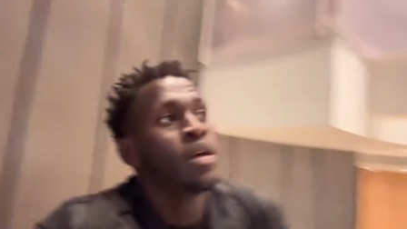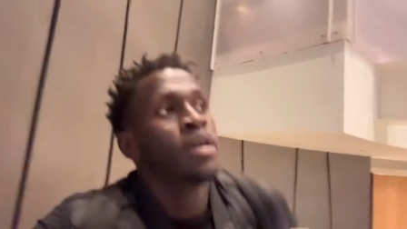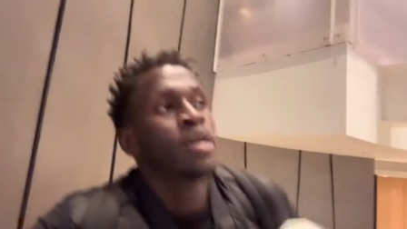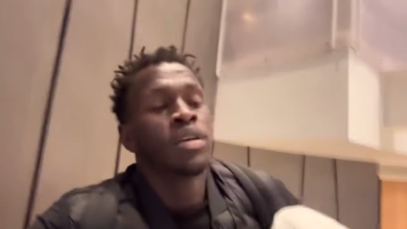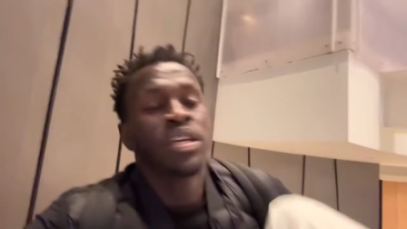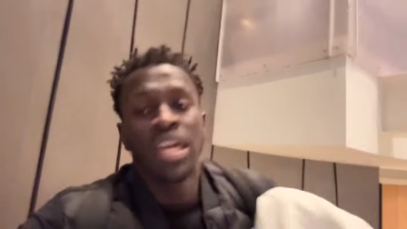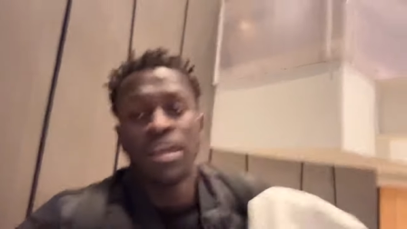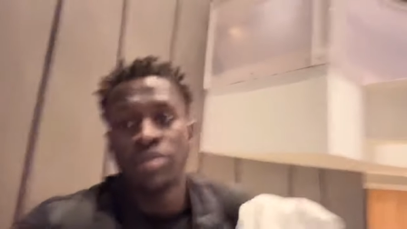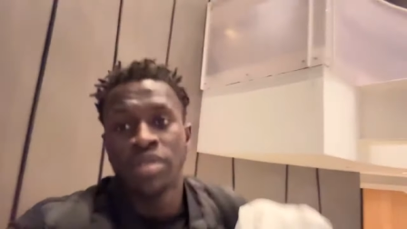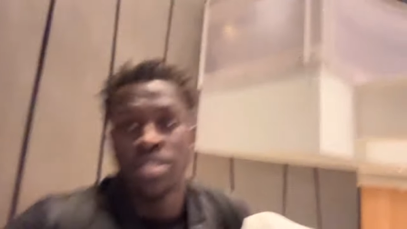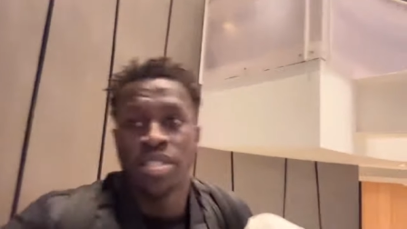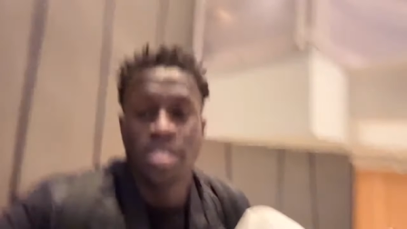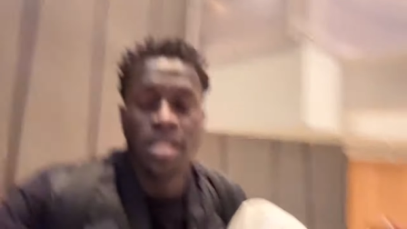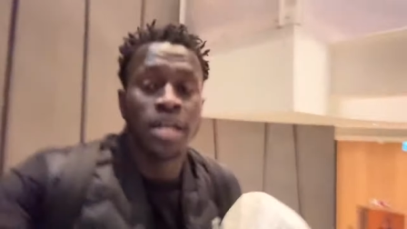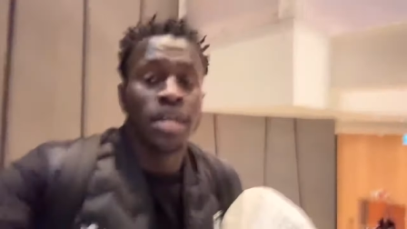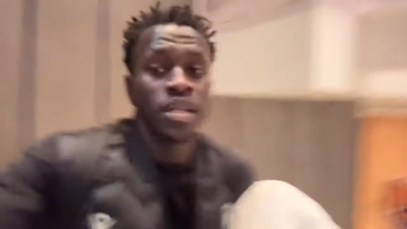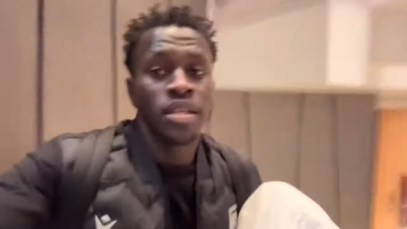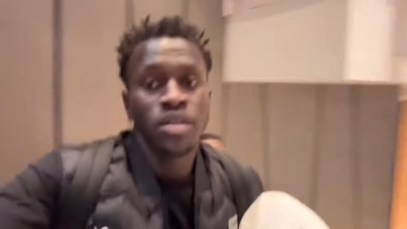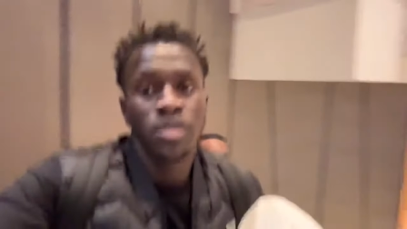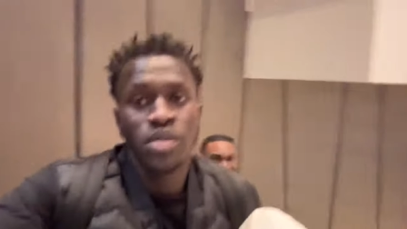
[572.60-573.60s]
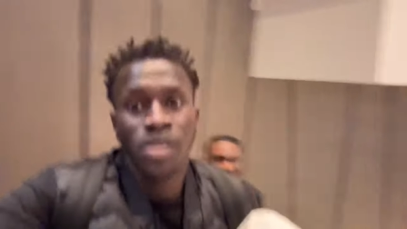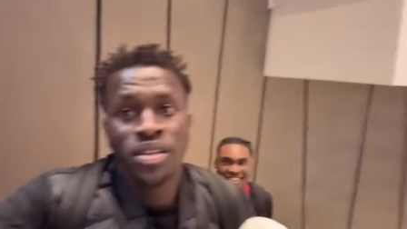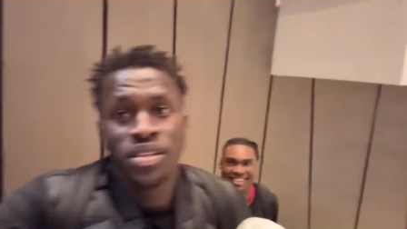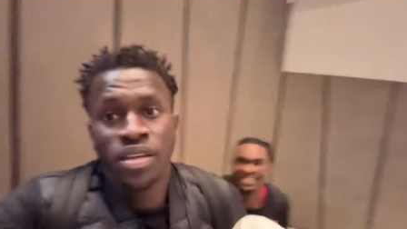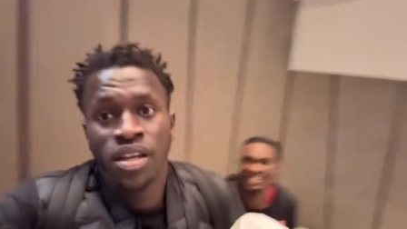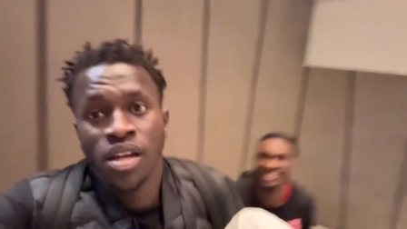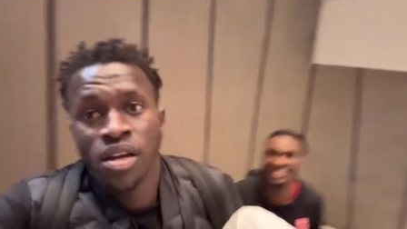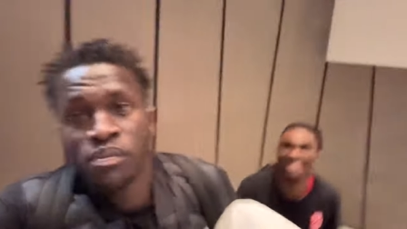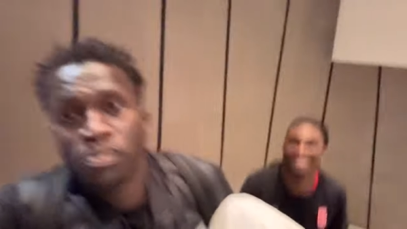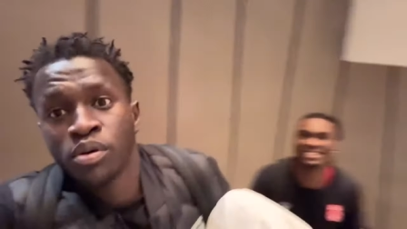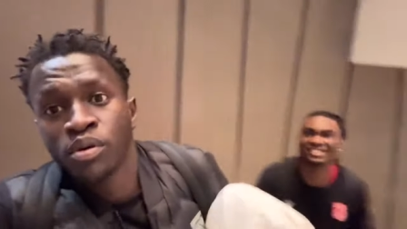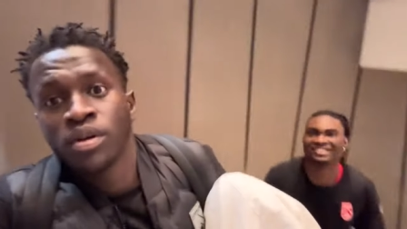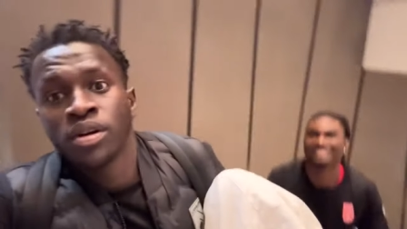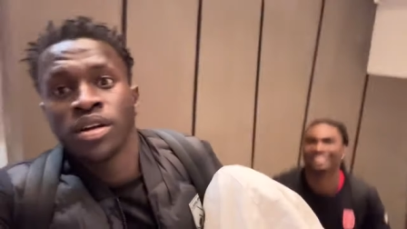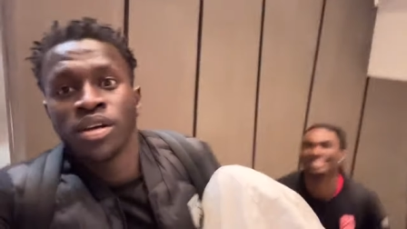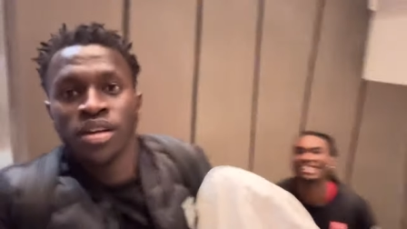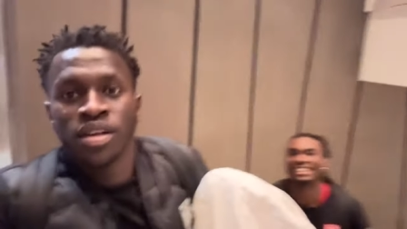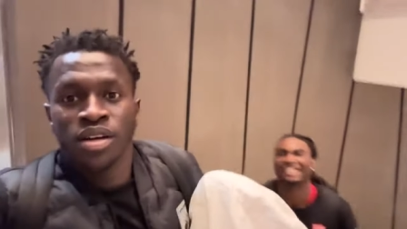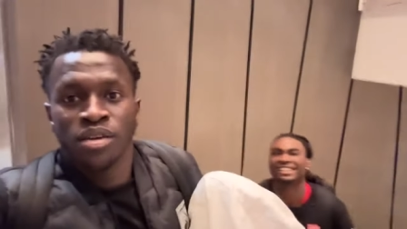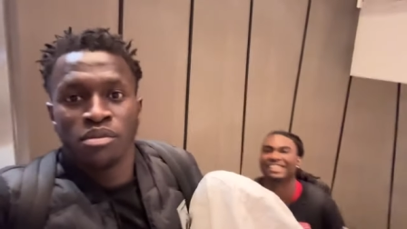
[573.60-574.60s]
Game is done. We're at the airport
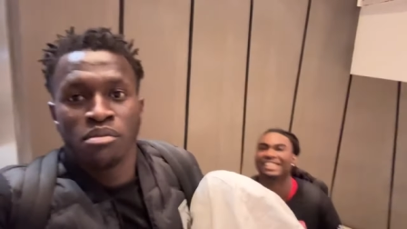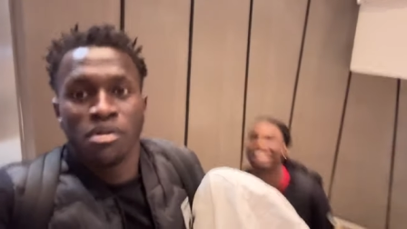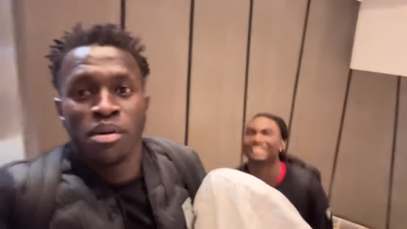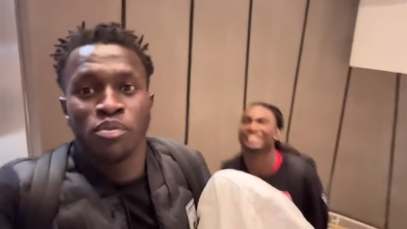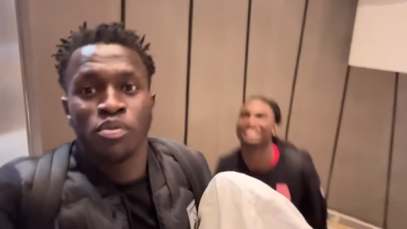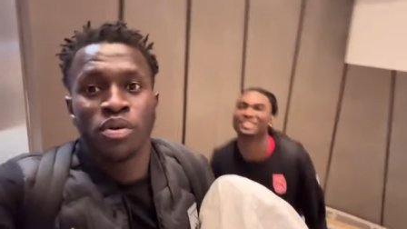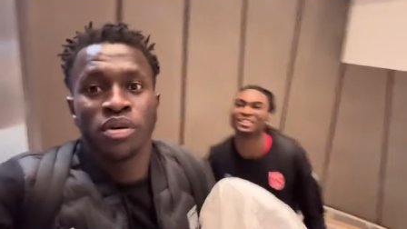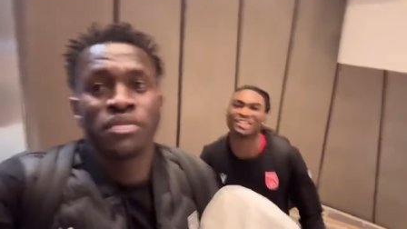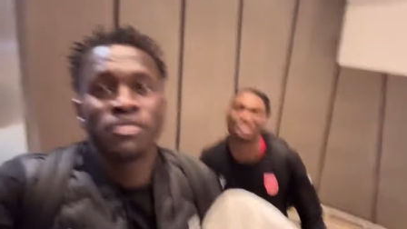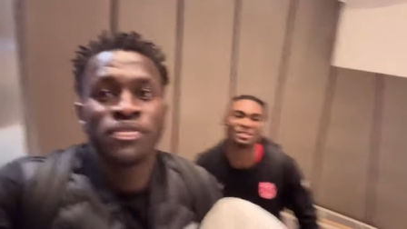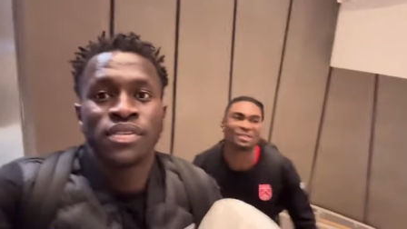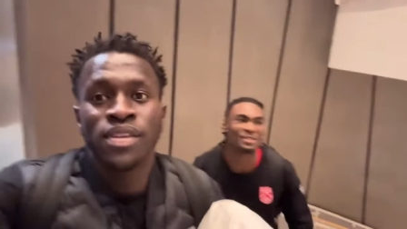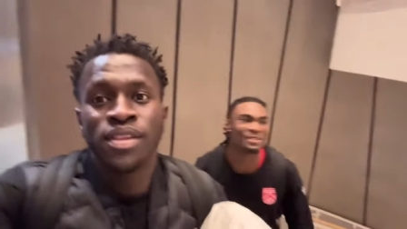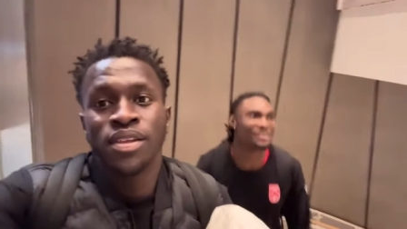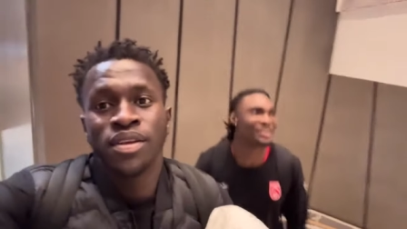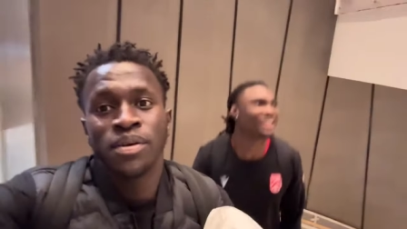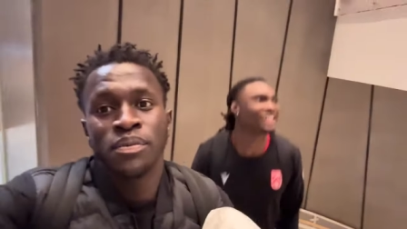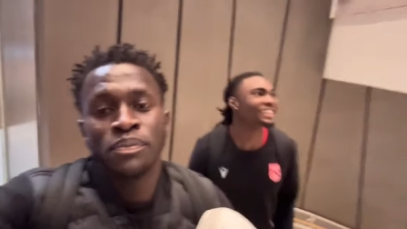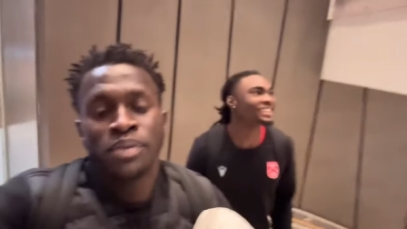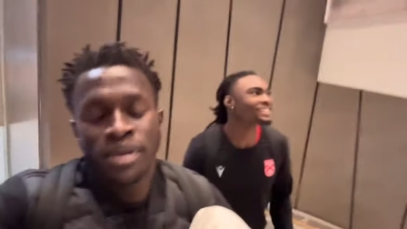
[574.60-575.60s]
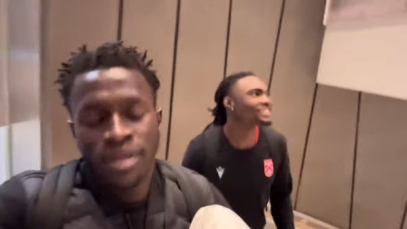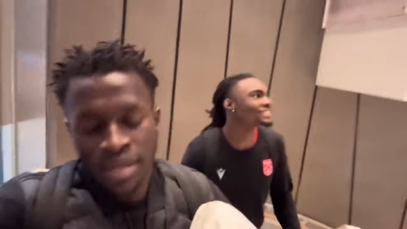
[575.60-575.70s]
with my boy Philip.